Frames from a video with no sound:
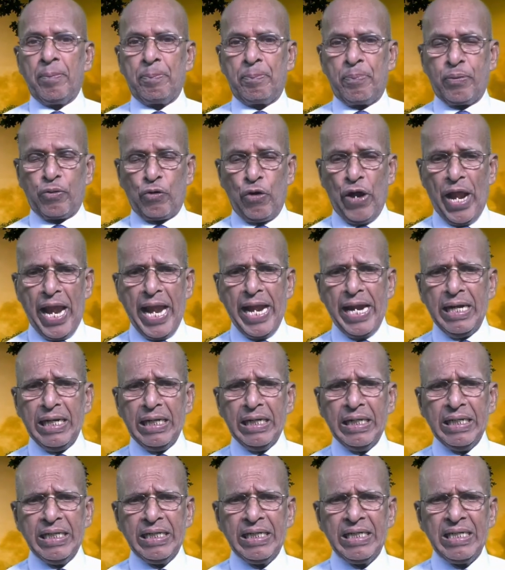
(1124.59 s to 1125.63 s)

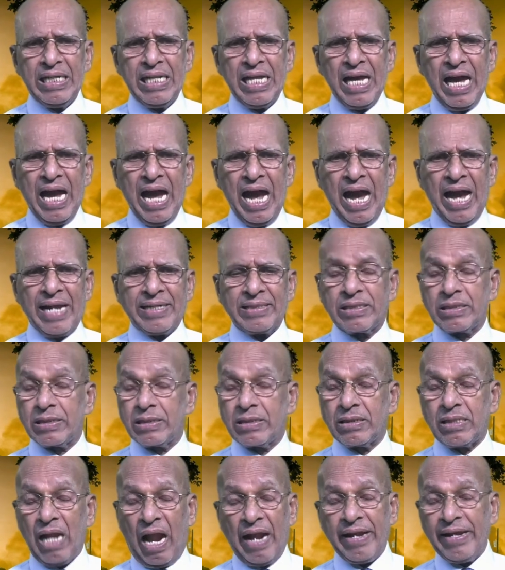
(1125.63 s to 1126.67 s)
prayer and
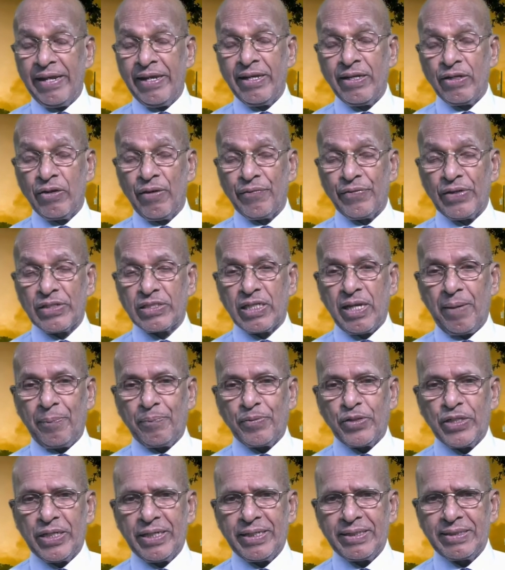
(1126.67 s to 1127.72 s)
studying of the
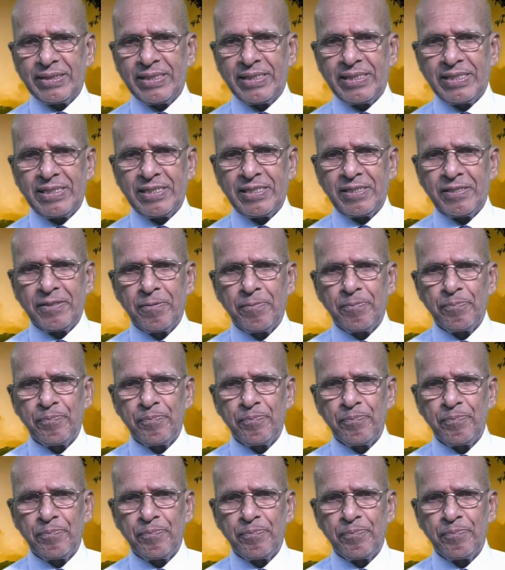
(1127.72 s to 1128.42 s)
scriptures.